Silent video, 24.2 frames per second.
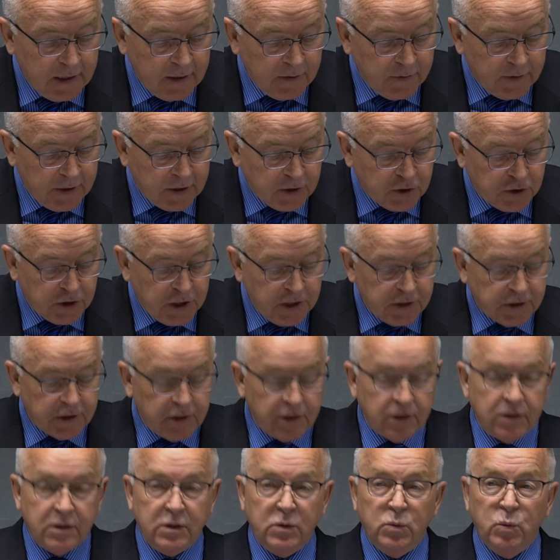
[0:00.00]
that
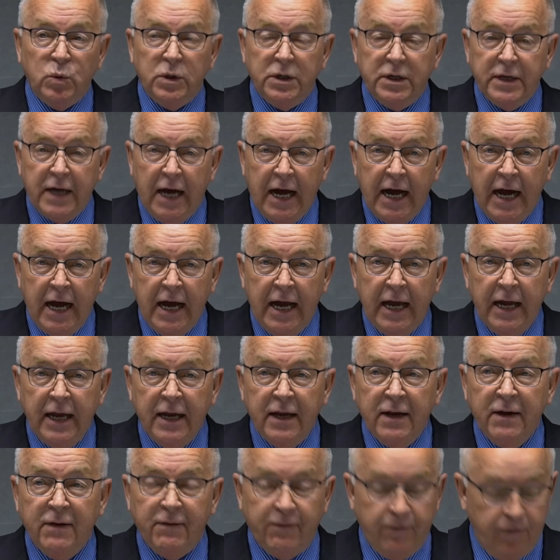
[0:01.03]
Jesus would die
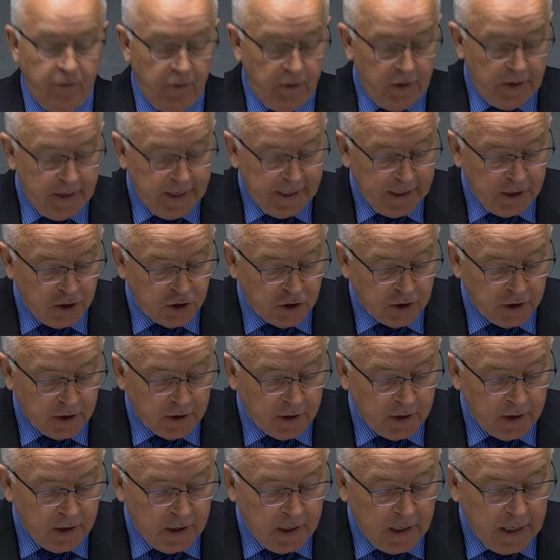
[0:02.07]
for the
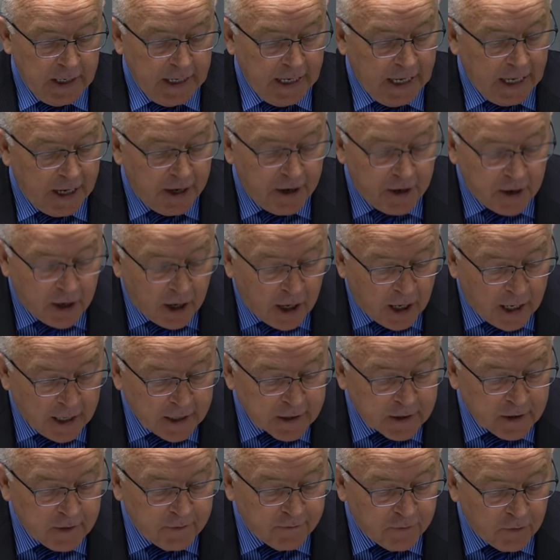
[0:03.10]
nation, and
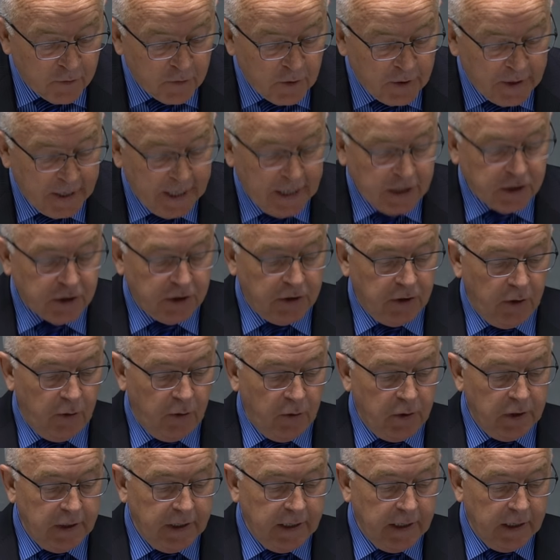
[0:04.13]
not for the nation
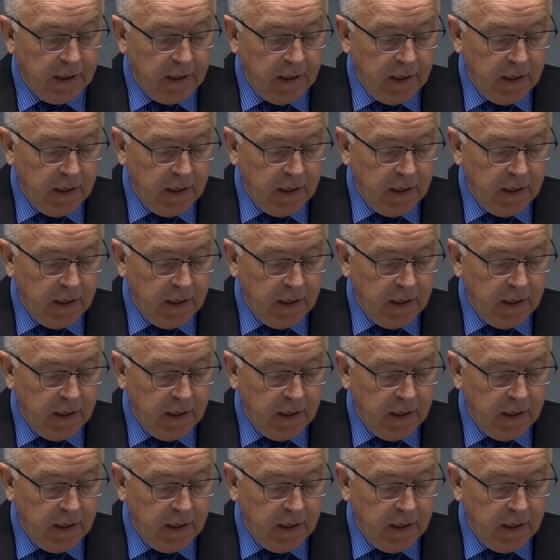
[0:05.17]
only,